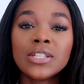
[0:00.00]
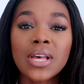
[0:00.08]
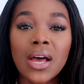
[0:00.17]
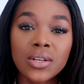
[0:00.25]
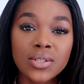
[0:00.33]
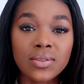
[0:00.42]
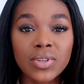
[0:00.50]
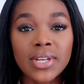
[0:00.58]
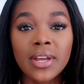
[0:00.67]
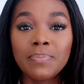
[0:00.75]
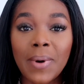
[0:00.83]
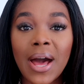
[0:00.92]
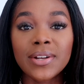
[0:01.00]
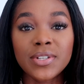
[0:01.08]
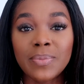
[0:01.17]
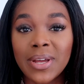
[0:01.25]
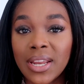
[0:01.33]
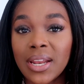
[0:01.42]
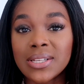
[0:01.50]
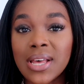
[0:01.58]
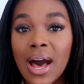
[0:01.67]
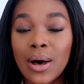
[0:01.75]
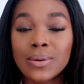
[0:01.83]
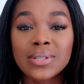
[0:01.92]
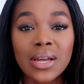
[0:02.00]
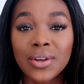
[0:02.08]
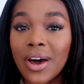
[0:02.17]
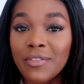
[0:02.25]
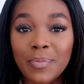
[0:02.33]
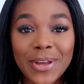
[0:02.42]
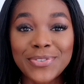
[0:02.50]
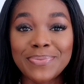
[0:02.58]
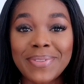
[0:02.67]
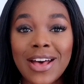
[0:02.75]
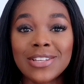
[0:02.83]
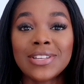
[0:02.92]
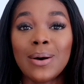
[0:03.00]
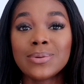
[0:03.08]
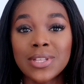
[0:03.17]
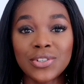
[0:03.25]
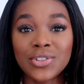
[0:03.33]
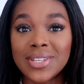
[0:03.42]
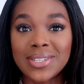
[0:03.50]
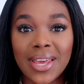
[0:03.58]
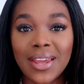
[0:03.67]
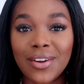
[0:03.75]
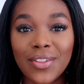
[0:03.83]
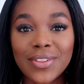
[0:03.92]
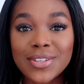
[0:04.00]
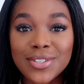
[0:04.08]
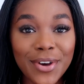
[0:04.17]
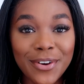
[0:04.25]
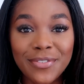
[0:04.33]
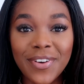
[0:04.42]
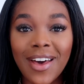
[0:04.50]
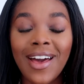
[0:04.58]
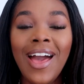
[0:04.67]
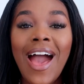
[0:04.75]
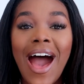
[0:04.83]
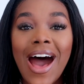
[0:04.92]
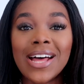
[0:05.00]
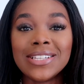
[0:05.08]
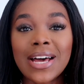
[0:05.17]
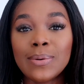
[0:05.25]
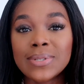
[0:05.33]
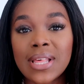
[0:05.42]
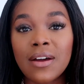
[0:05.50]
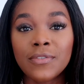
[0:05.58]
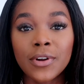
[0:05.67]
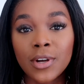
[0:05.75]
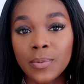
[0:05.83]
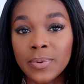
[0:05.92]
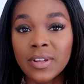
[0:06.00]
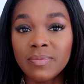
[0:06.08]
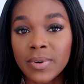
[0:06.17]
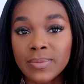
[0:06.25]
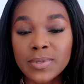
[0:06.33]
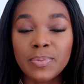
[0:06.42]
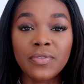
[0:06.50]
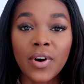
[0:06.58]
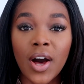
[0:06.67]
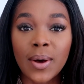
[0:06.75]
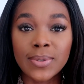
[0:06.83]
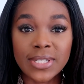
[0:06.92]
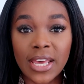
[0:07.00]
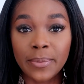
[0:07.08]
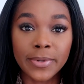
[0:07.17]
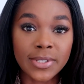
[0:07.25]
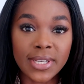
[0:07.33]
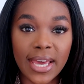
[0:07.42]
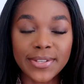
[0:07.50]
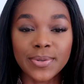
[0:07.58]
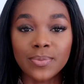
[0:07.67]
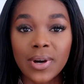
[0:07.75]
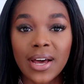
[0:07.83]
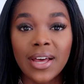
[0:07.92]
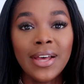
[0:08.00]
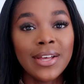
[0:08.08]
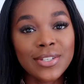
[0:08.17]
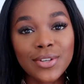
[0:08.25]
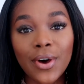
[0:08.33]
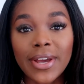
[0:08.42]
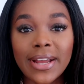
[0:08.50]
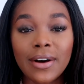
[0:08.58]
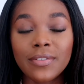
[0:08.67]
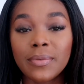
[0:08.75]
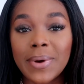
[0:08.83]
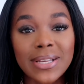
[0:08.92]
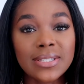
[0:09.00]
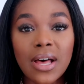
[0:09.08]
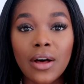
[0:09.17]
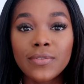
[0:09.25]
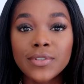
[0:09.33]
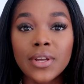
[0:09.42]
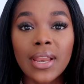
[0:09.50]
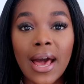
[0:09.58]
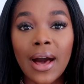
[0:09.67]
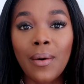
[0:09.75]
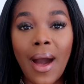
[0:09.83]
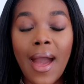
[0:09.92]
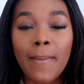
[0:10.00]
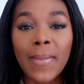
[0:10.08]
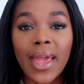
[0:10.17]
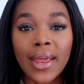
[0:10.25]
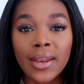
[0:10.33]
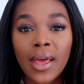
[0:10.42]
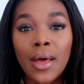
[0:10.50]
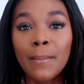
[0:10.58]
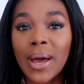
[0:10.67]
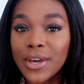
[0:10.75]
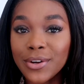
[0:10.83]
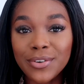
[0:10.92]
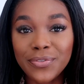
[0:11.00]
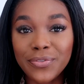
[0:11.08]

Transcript: So I just returned back to my nana's house. I don't have a bedroom there, so I was literally staying on the sofa, and I was there for a couple of months before I was able to get somewhere sorted out for myself. So now I'm in my own